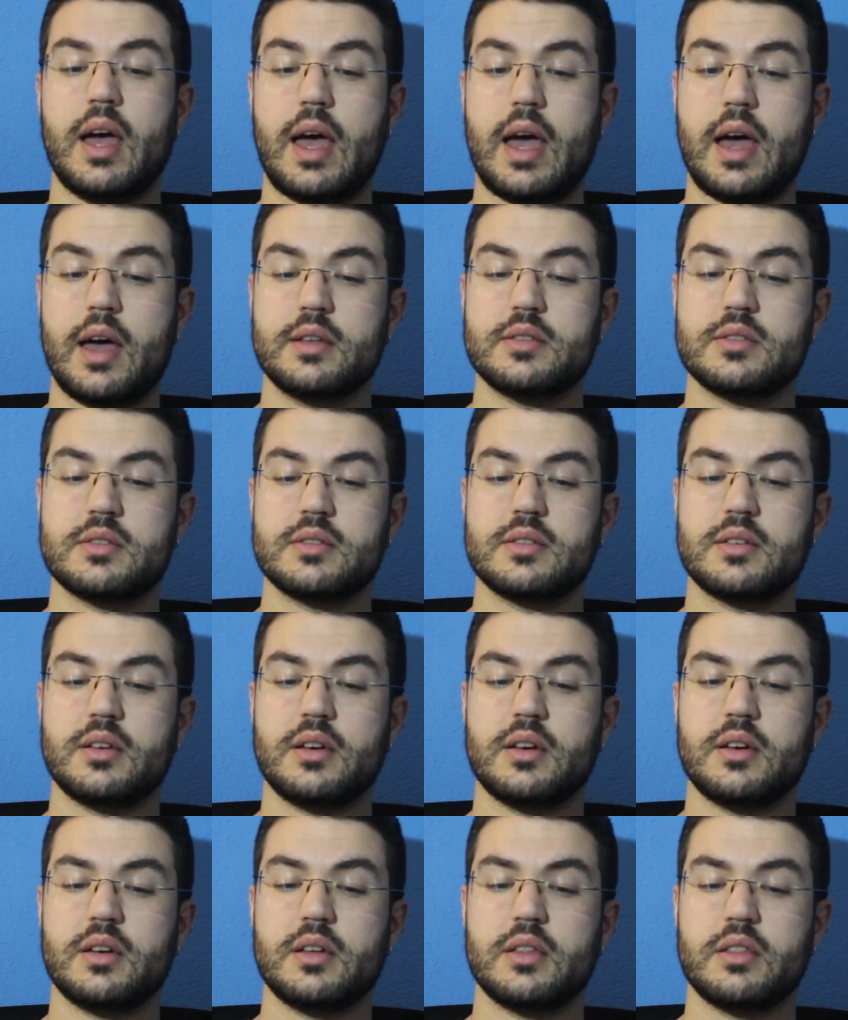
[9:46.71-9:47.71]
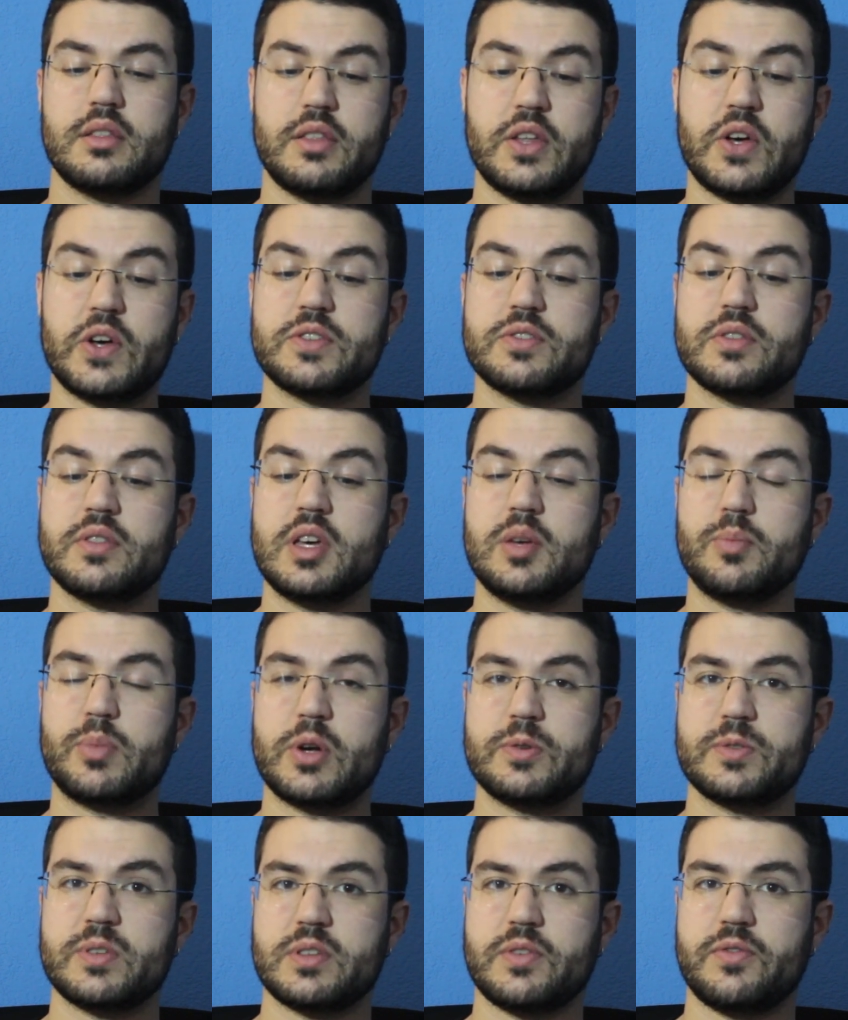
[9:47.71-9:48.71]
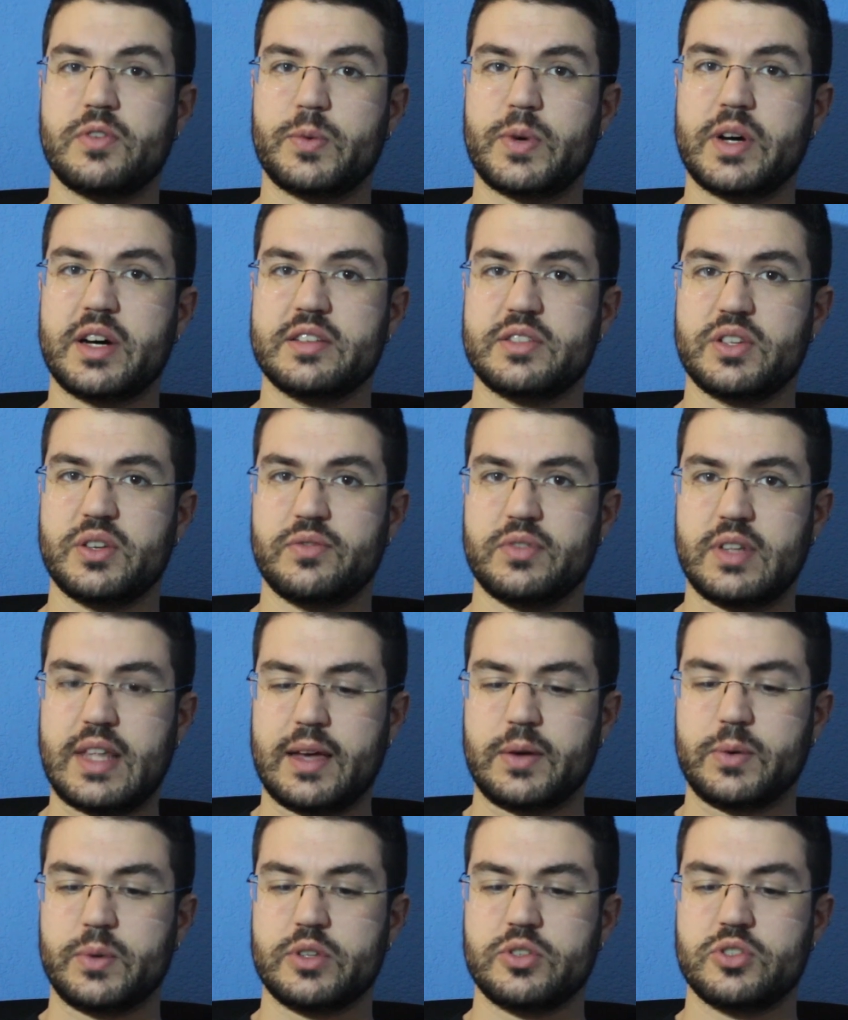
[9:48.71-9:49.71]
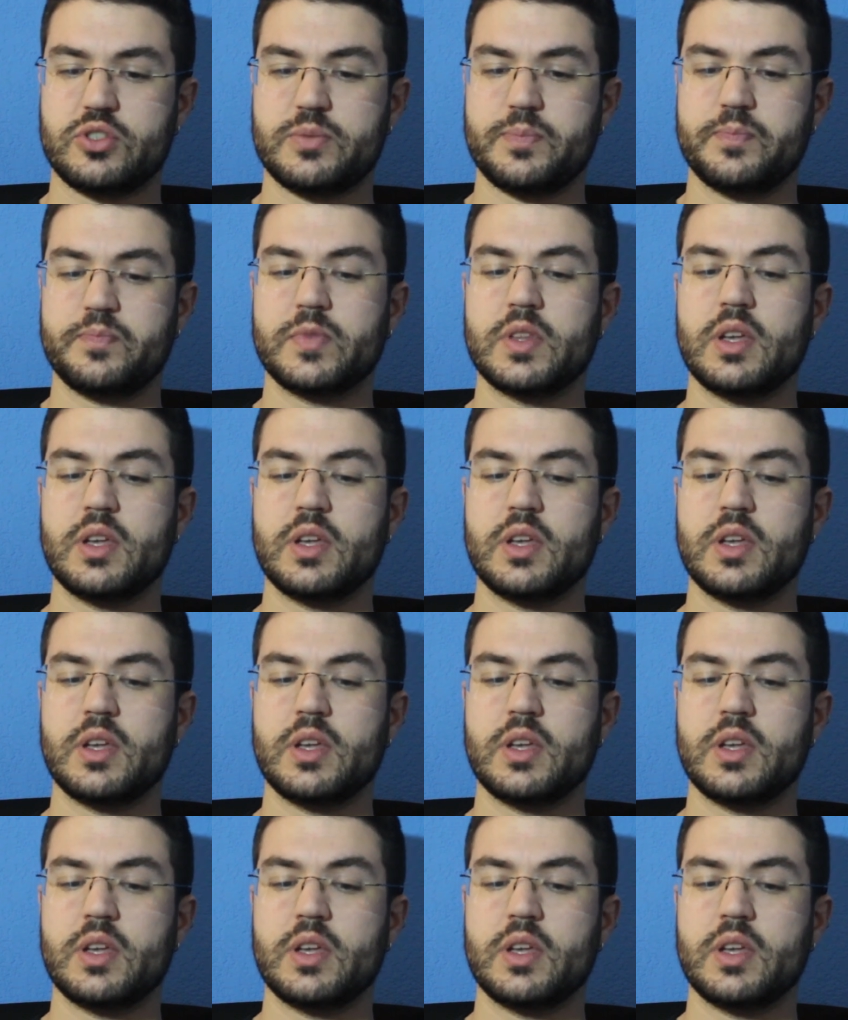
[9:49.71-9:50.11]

And third, they process a variety of language.